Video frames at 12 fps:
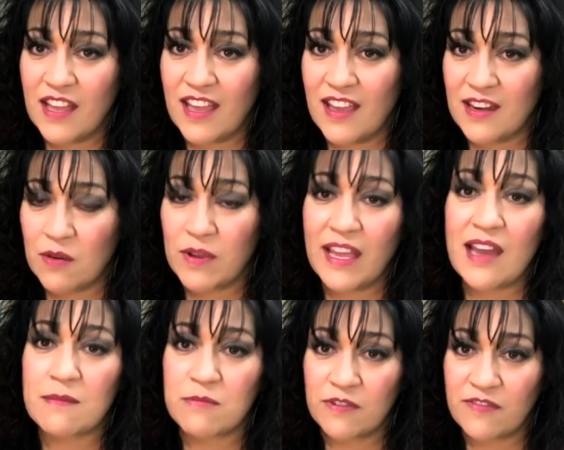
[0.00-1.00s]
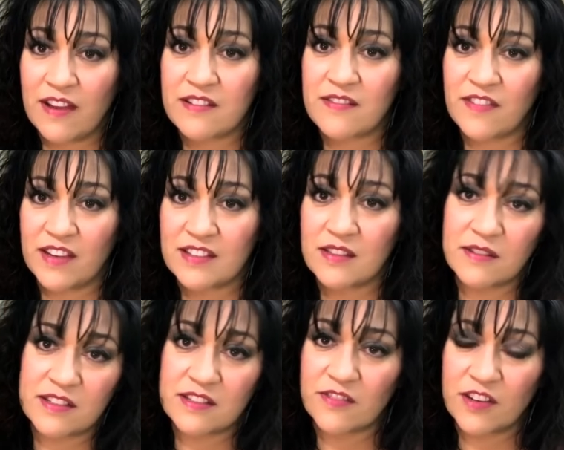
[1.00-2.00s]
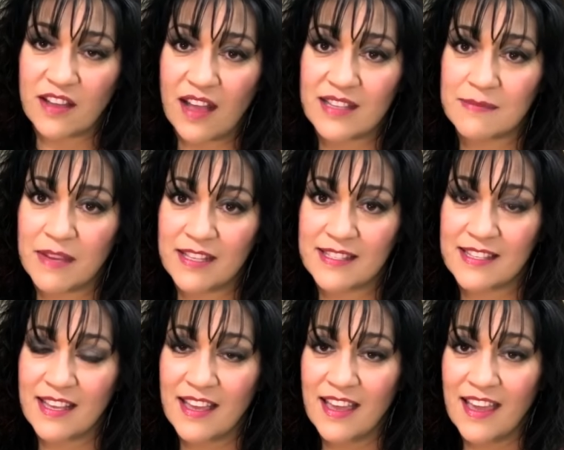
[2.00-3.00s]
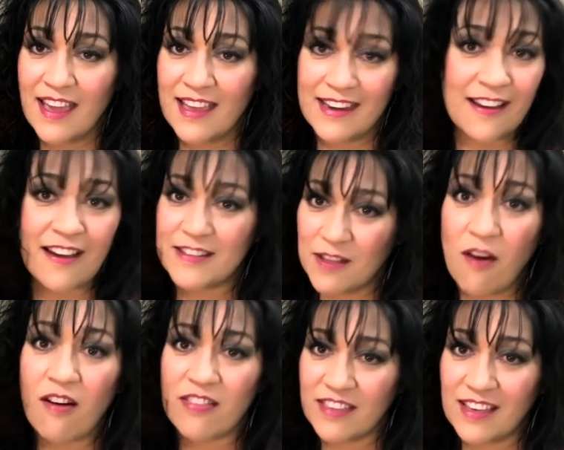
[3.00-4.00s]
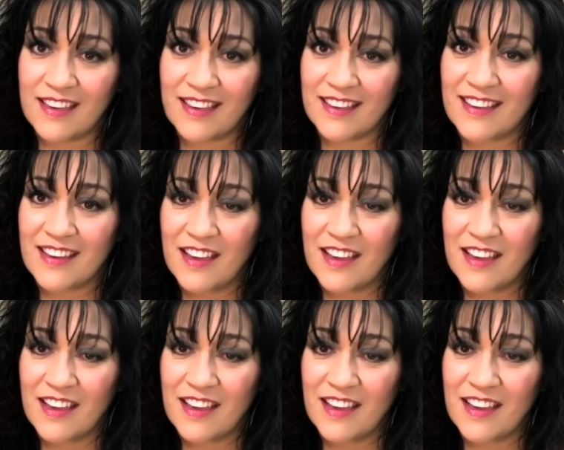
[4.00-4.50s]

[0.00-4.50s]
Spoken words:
And it really had a profound effect on the rest of her classmates, and it got us all thinking.